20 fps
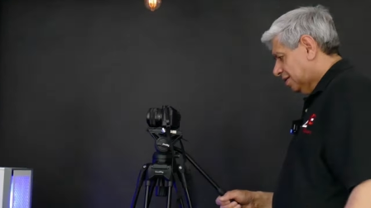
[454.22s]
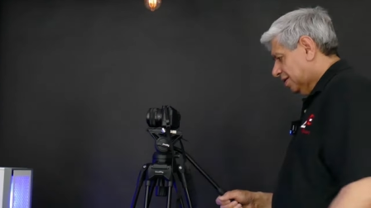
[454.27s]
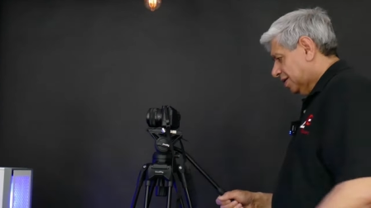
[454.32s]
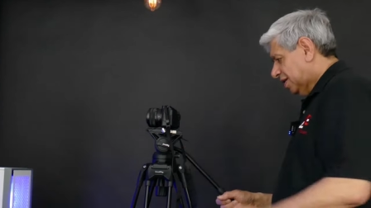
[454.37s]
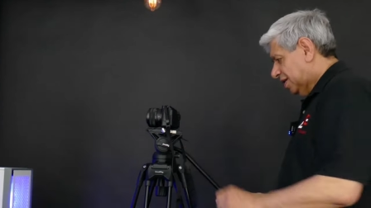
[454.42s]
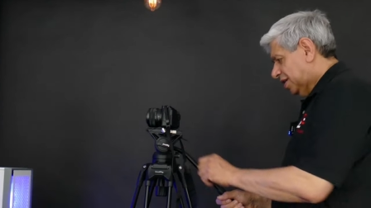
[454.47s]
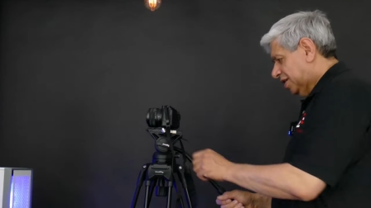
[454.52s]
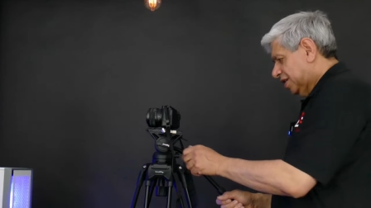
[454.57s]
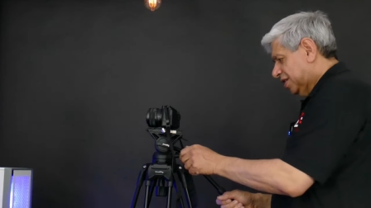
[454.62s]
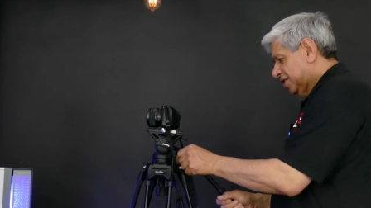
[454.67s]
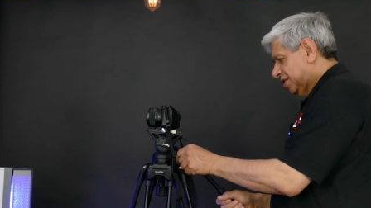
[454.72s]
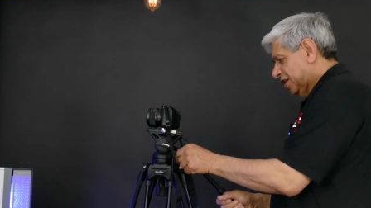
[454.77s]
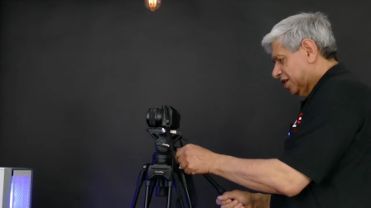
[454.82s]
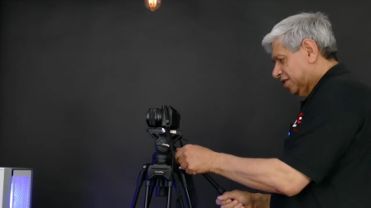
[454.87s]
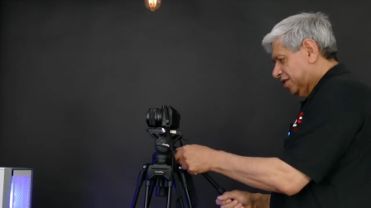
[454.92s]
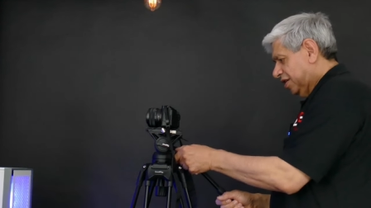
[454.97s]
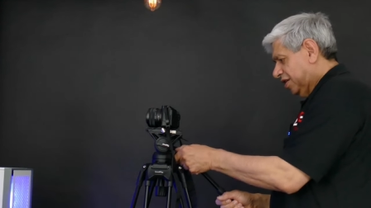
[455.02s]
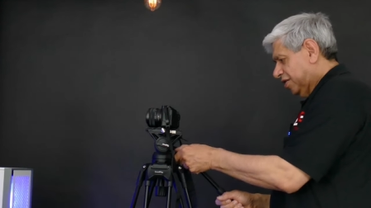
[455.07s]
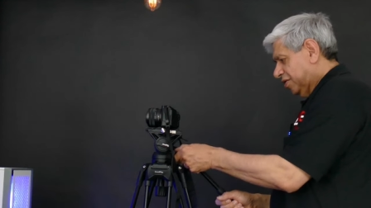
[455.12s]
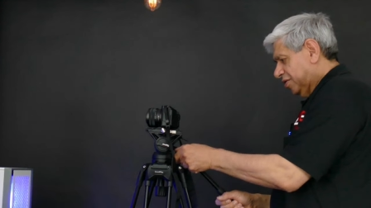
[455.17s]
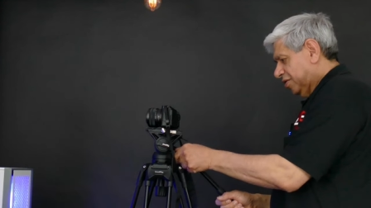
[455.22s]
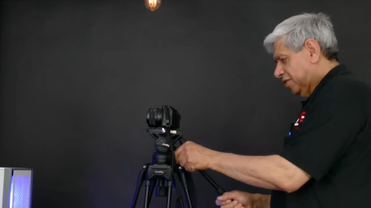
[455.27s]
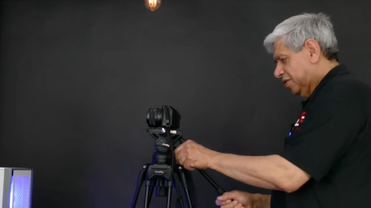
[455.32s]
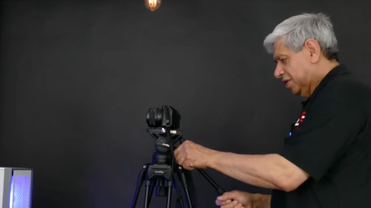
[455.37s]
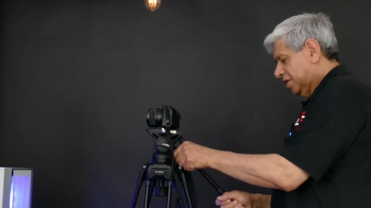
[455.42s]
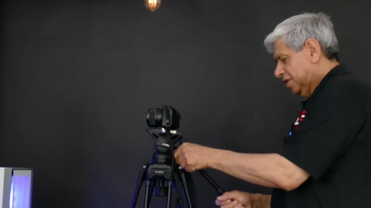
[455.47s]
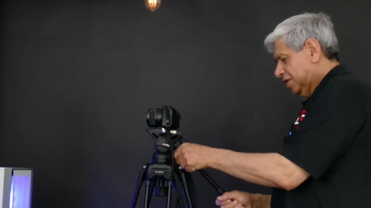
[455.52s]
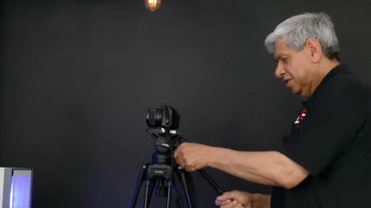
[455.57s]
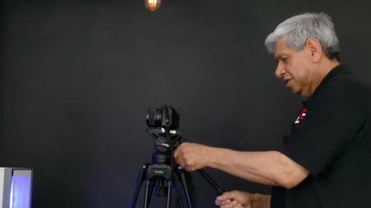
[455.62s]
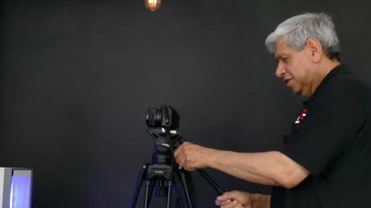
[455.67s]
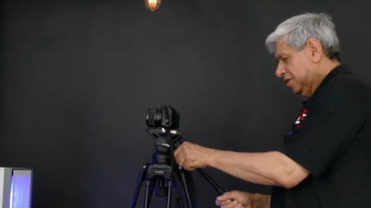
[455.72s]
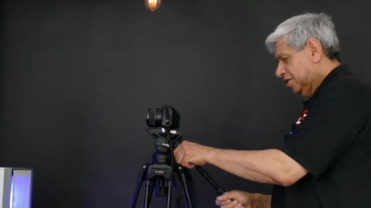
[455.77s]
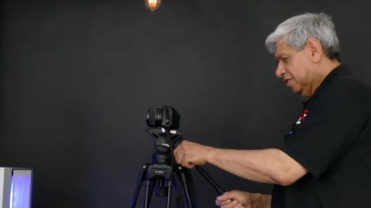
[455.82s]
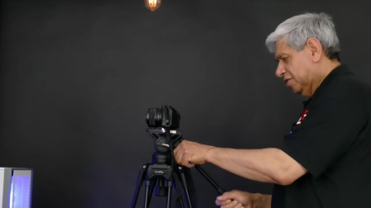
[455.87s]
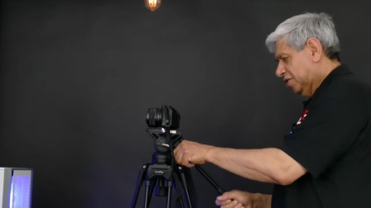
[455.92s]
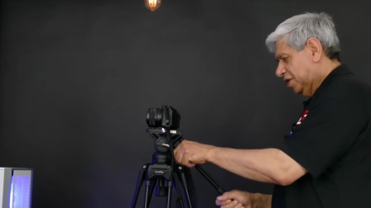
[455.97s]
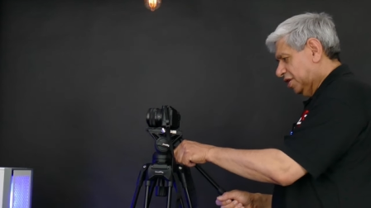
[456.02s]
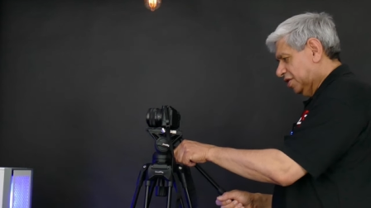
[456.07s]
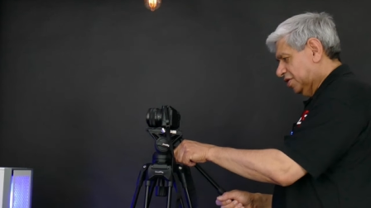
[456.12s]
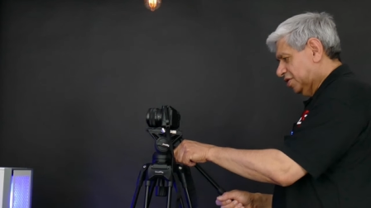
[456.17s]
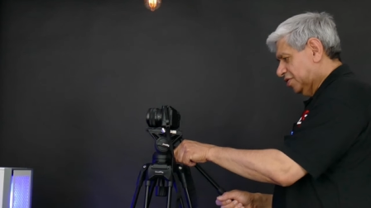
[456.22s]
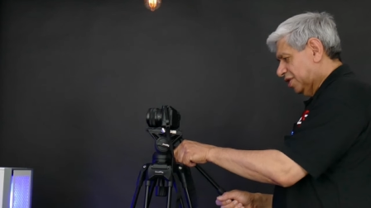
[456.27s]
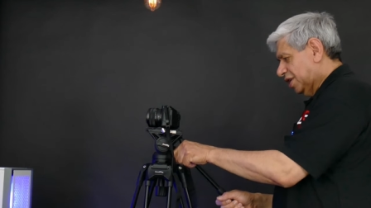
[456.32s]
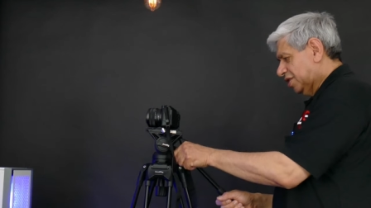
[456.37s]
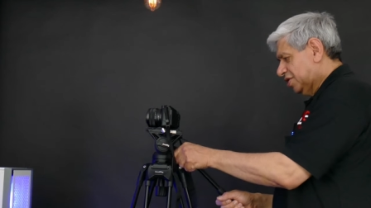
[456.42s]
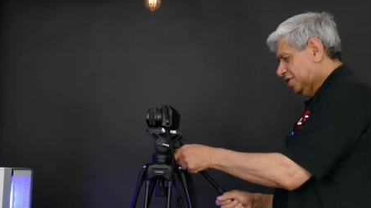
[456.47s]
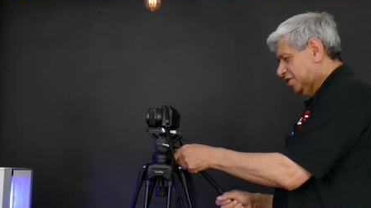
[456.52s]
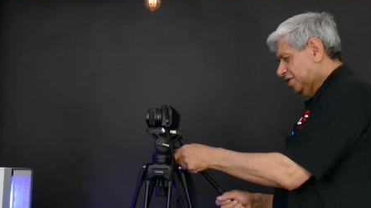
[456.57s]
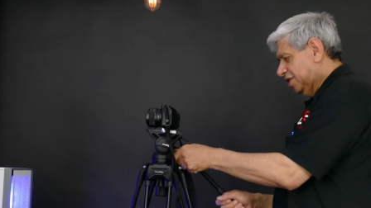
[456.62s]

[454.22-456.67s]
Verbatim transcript: And then the, the other, go the other direction,